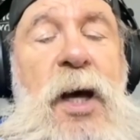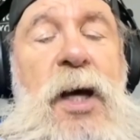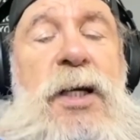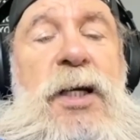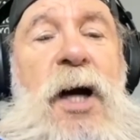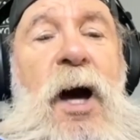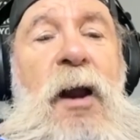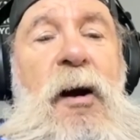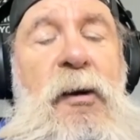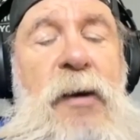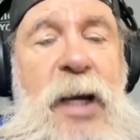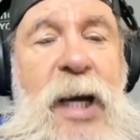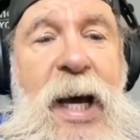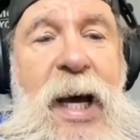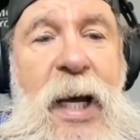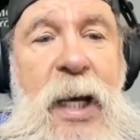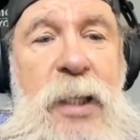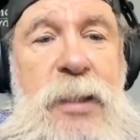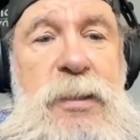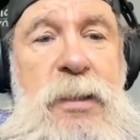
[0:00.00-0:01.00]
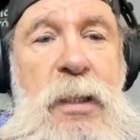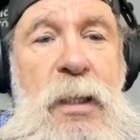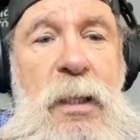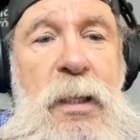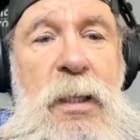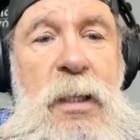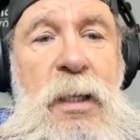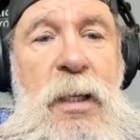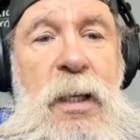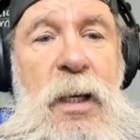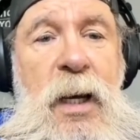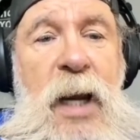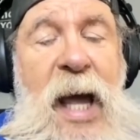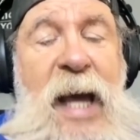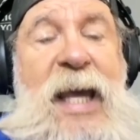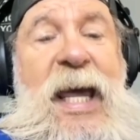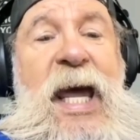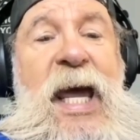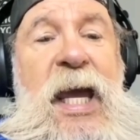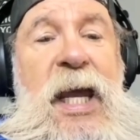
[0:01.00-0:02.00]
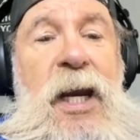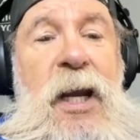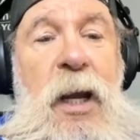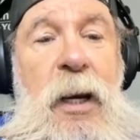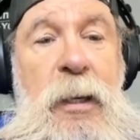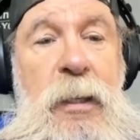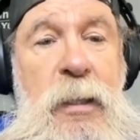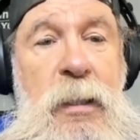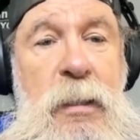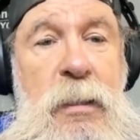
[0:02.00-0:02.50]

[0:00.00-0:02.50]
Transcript: color guys like Heenan